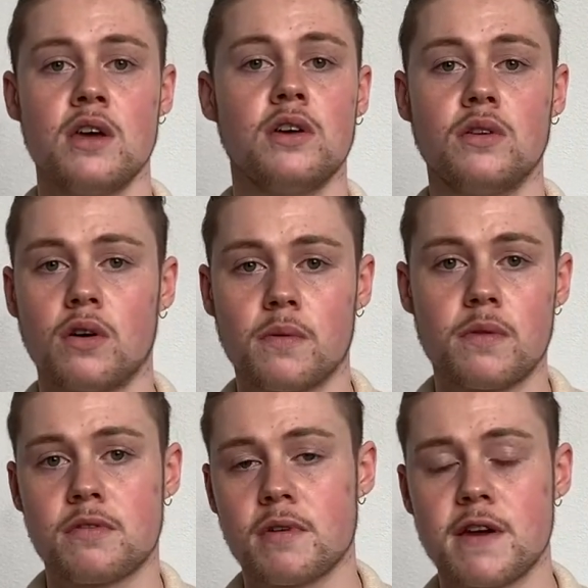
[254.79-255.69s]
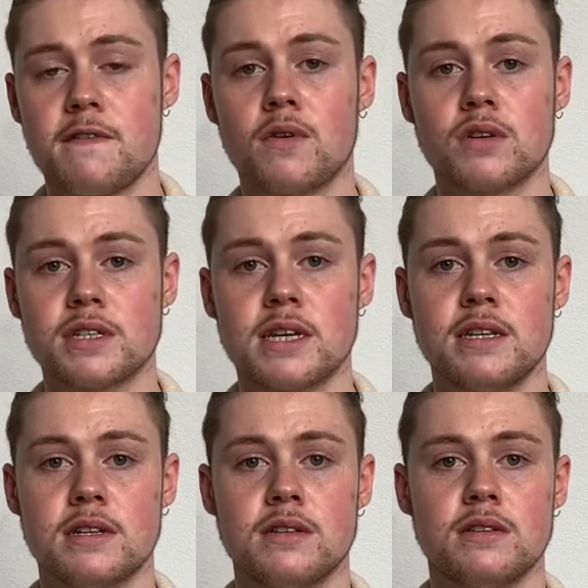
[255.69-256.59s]
3-4
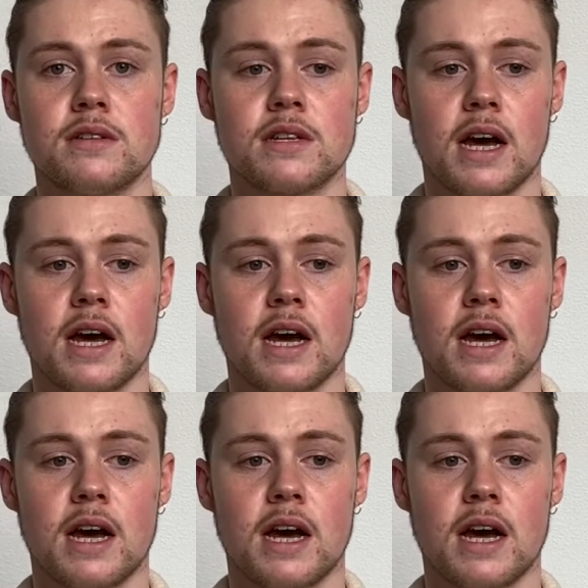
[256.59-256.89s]
seasons.